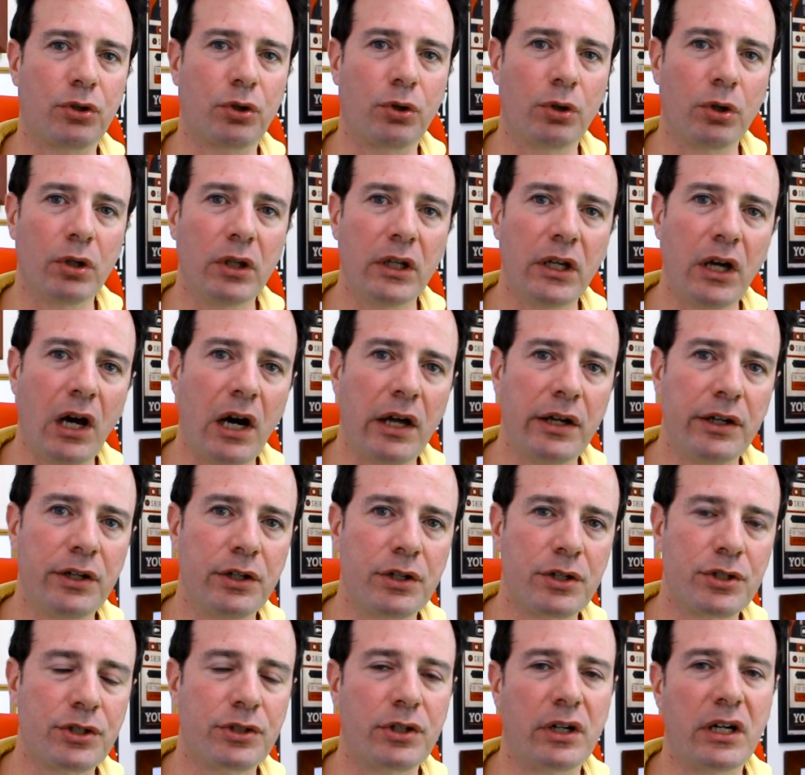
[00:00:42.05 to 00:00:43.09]
early on in
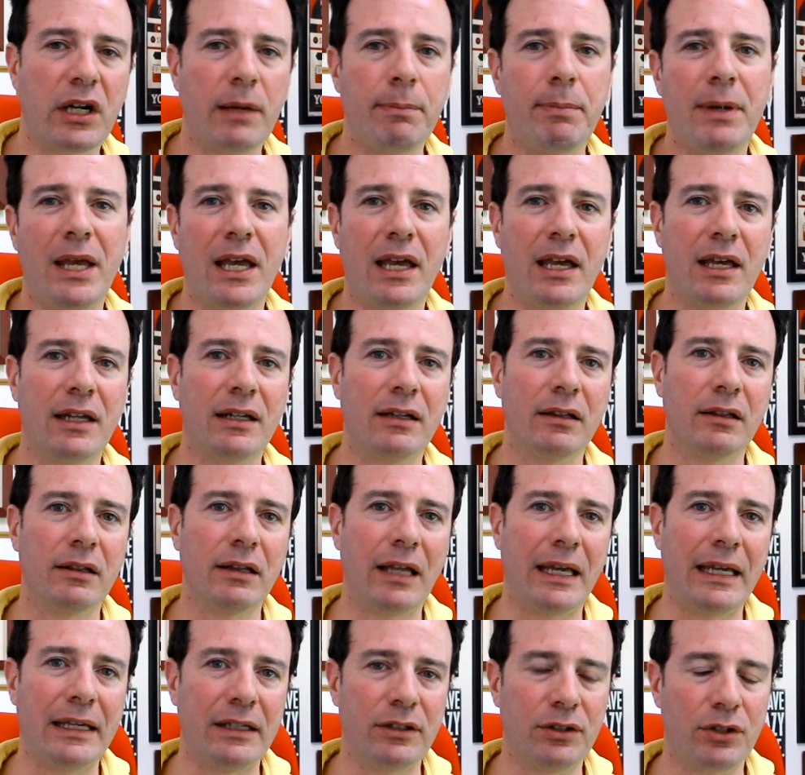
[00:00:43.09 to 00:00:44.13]
your startup and
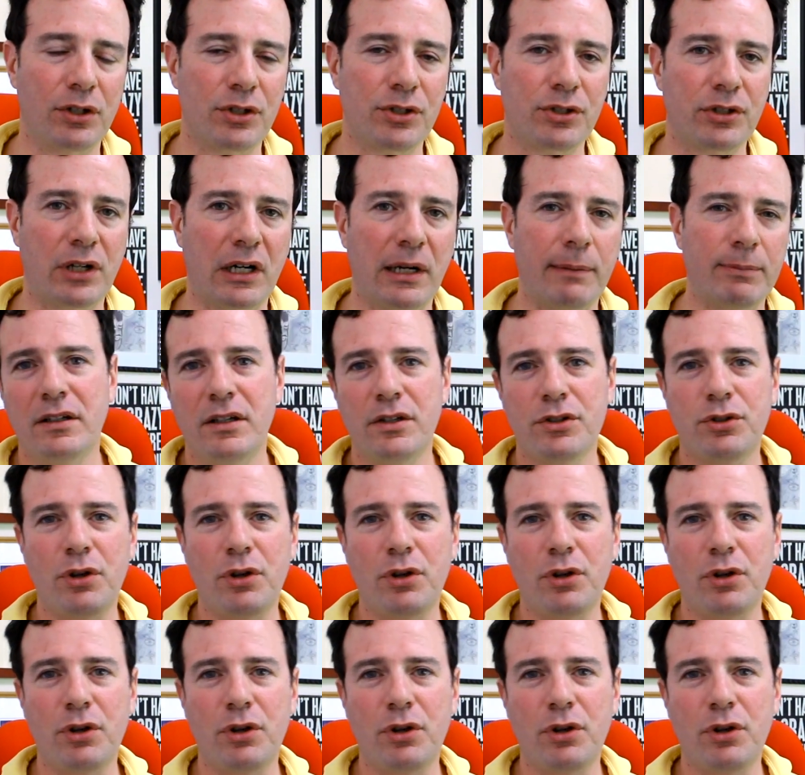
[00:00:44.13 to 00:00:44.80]
late in your startup.